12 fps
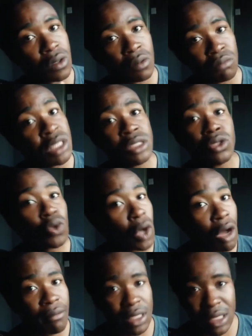please do
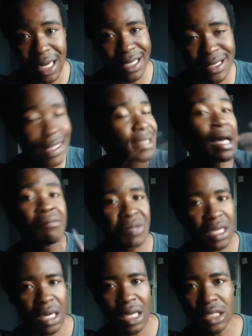comment, like say
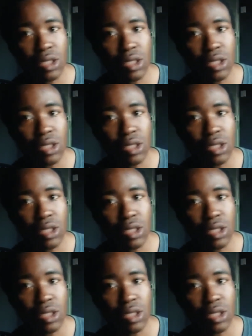something, like,